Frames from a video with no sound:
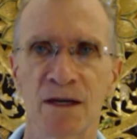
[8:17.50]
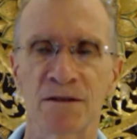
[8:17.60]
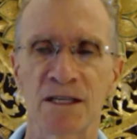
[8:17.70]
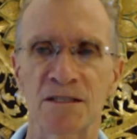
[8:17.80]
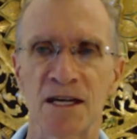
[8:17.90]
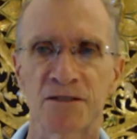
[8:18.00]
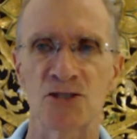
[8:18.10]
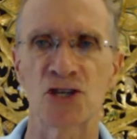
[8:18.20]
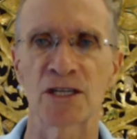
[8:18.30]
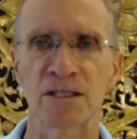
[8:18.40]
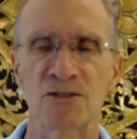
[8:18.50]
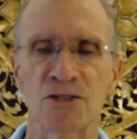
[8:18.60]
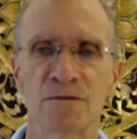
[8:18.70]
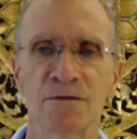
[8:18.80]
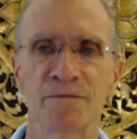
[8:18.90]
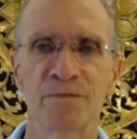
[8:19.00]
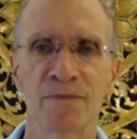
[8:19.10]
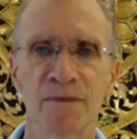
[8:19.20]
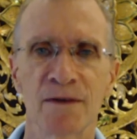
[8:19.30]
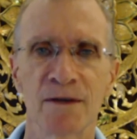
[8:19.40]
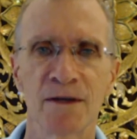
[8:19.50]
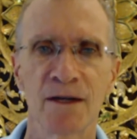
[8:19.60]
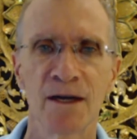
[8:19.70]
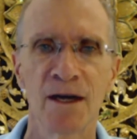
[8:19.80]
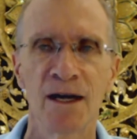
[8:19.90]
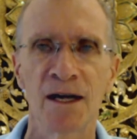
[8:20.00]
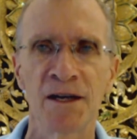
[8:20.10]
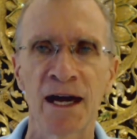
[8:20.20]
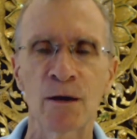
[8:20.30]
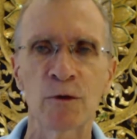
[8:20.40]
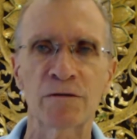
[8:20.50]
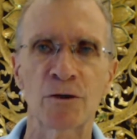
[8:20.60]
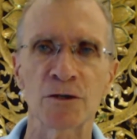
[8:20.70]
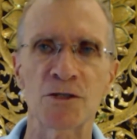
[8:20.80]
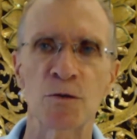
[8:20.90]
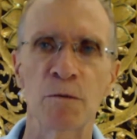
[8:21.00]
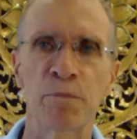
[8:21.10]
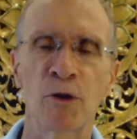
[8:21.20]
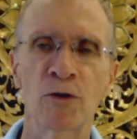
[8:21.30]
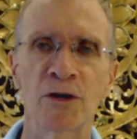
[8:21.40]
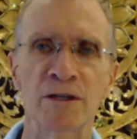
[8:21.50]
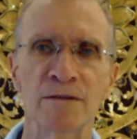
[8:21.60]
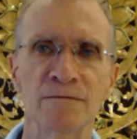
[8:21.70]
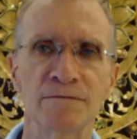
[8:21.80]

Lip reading: and things had to change. And now we've got to a point